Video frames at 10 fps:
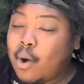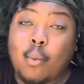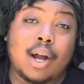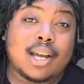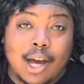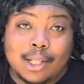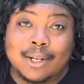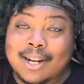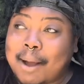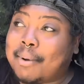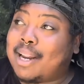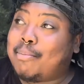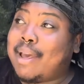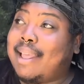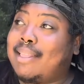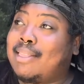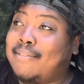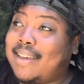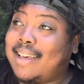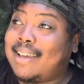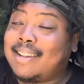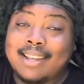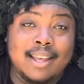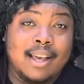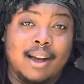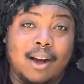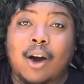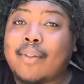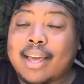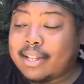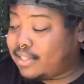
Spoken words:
what color I'm gonna paint the van, all that good